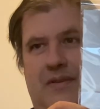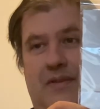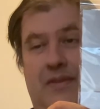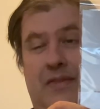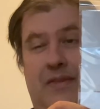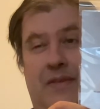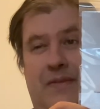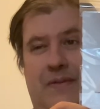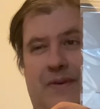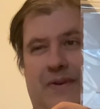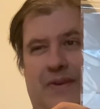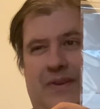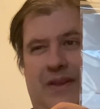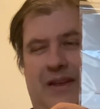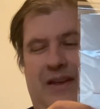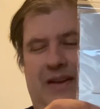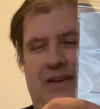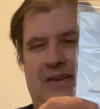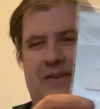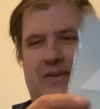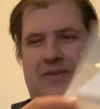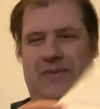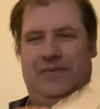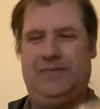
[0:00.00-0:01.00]
the volcano.
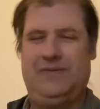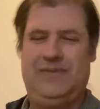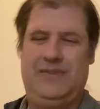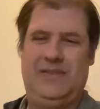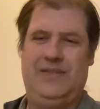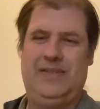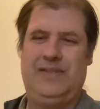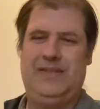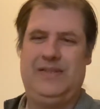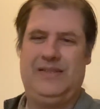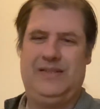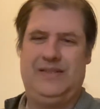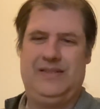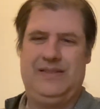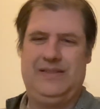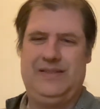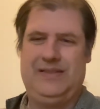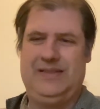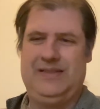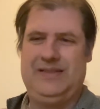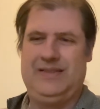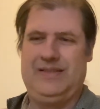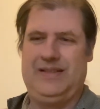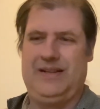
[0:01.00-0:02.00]

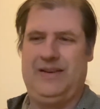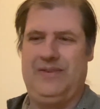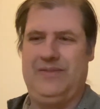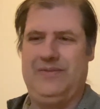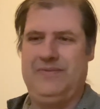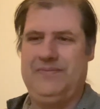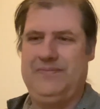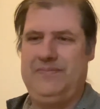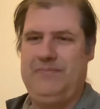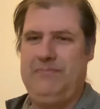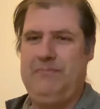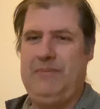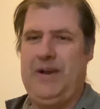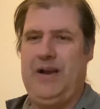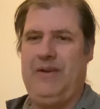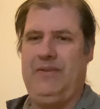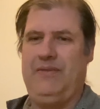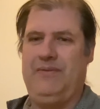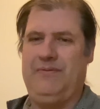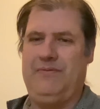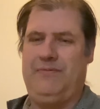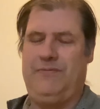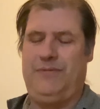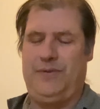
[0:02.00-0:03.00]
So Mount
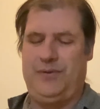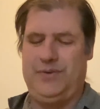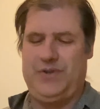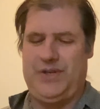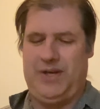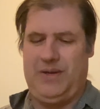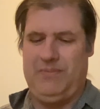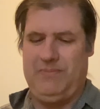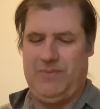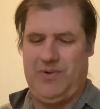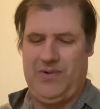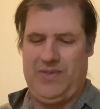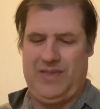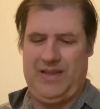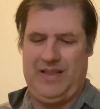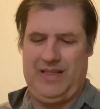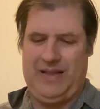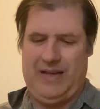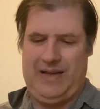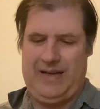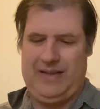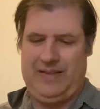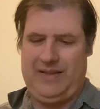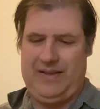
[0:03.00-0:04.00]
Fuji, more than
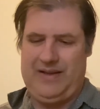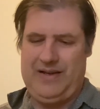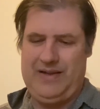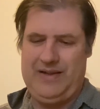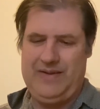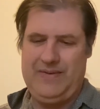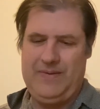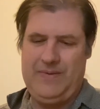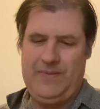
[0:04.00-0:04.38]
likely.